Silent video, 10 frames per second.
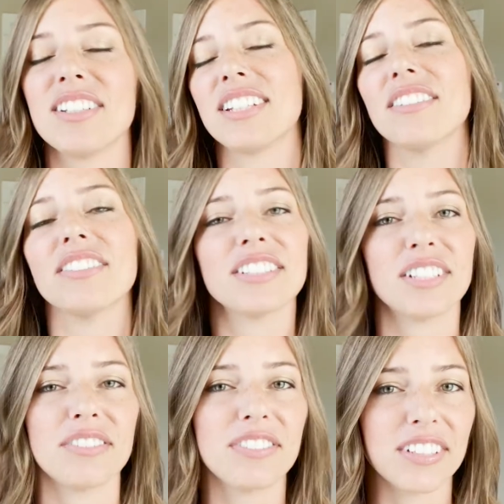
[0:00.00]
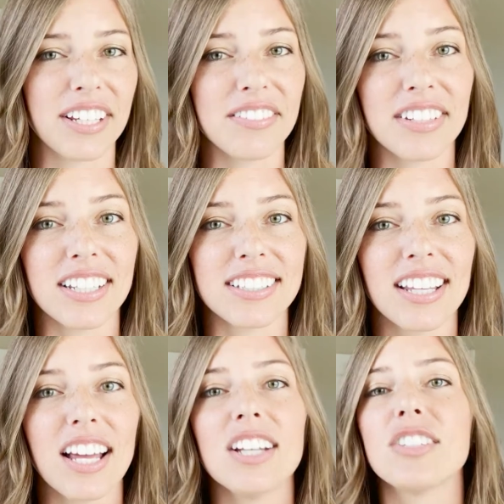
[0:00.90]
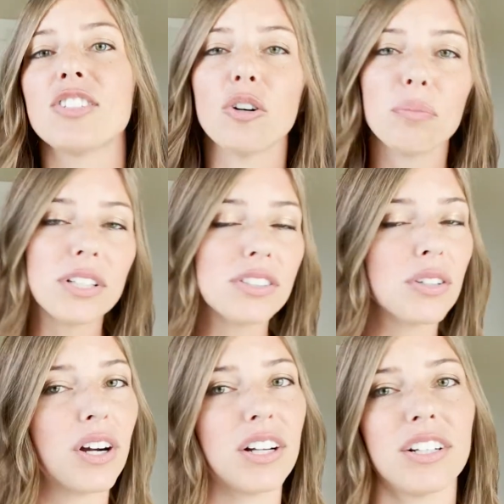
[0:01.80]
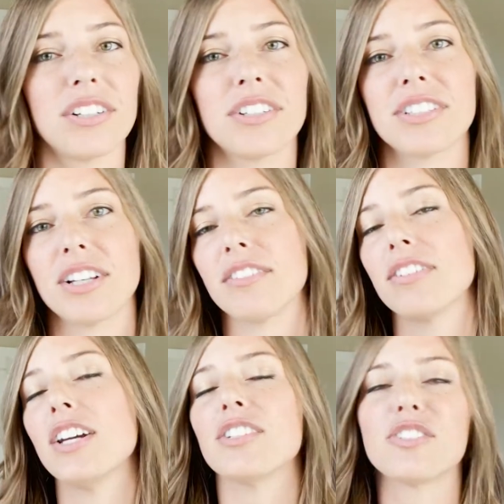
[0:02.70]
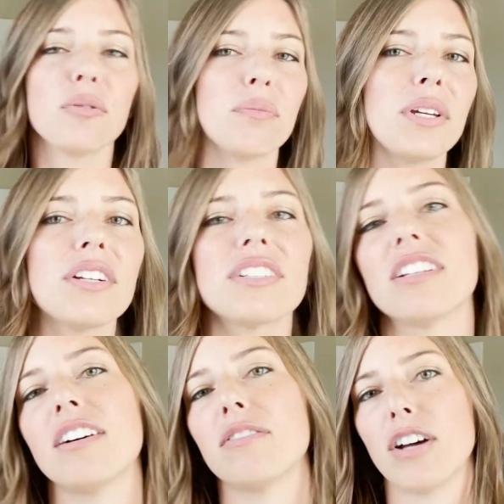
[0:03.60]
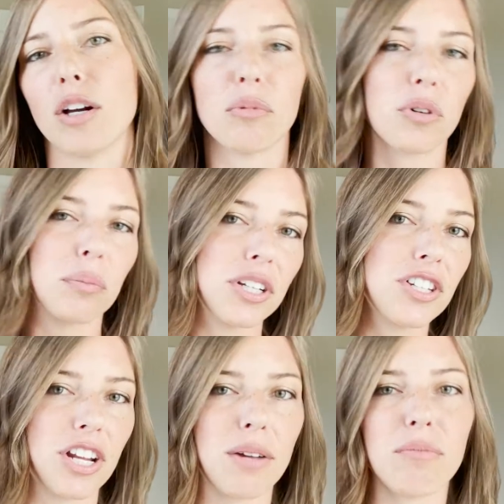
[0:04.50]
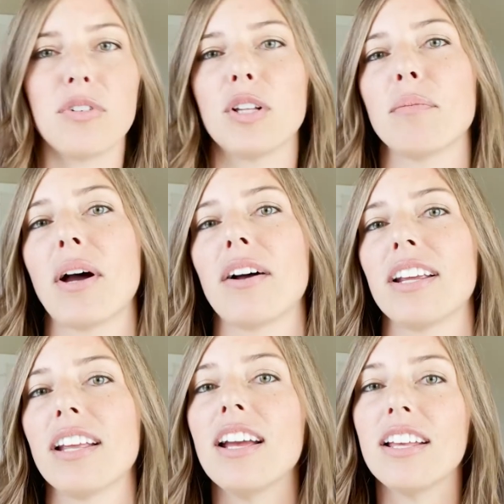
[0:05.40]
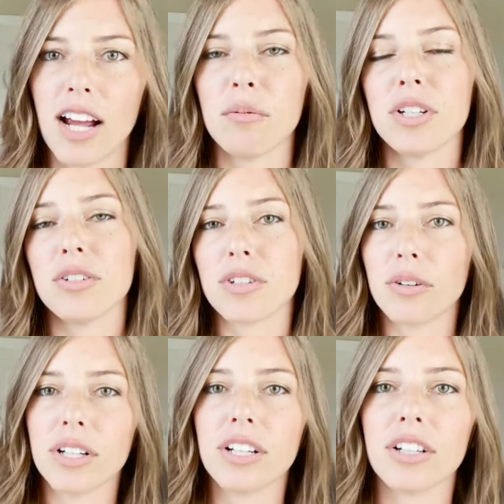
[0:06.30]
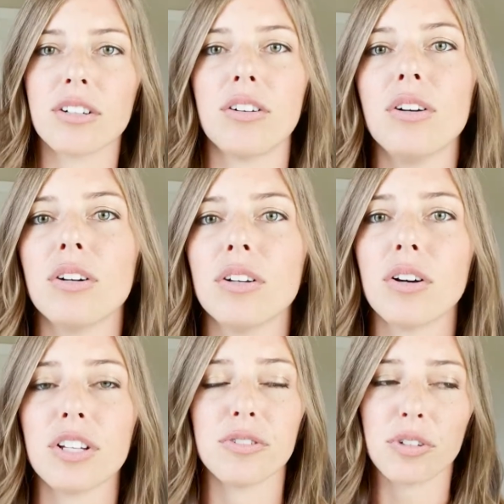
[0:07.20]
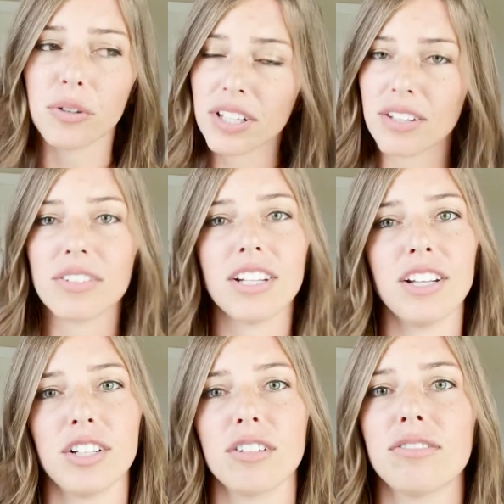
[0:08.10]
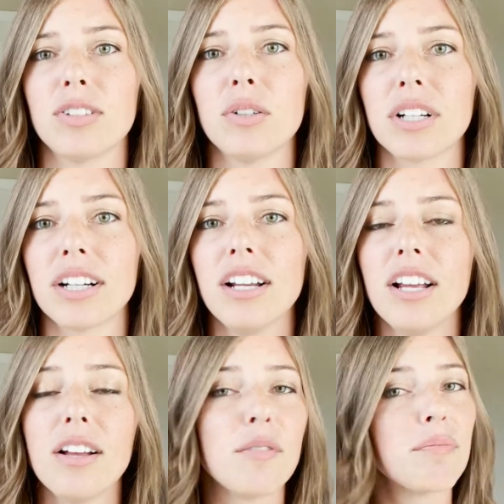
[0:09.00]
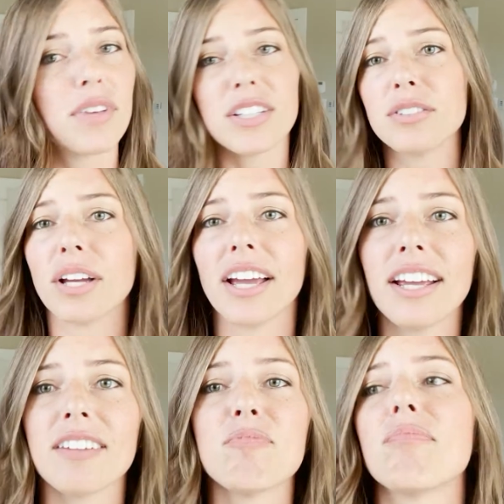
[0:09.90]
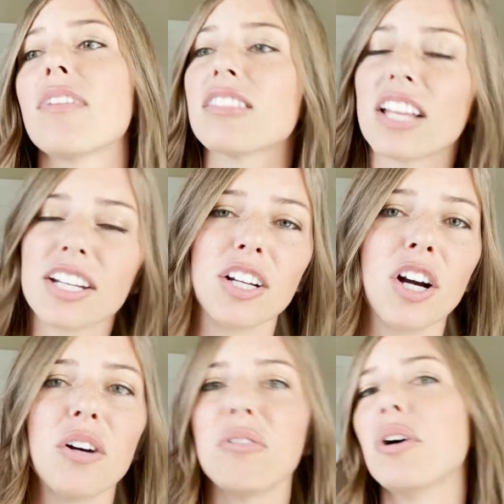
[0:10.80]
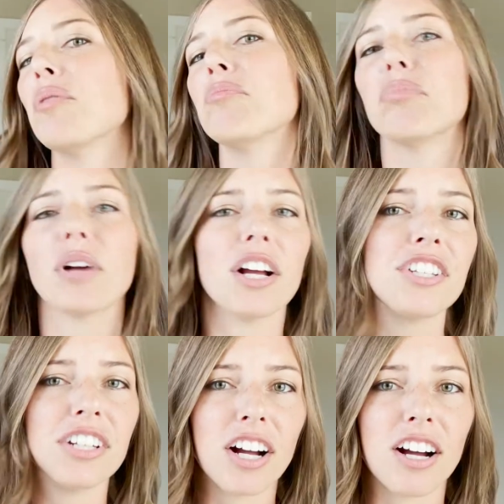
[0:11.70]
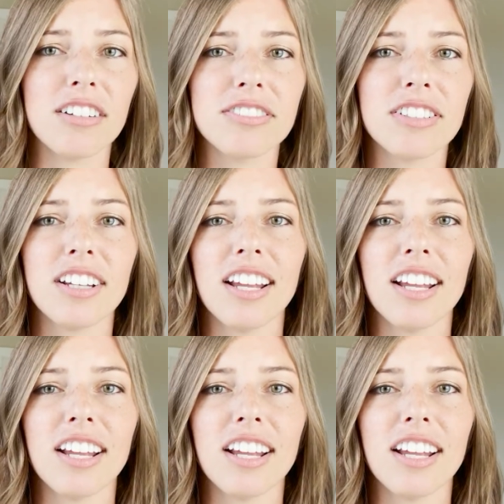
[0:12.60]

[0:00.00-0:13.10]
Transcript: Give yourself forgiveness. Don't be so hard on yourself. Don't beat yourself up or be shameful about it. And when you don't hit your goal and you don't even hit your floor, that's okay. Let it go, brush it off,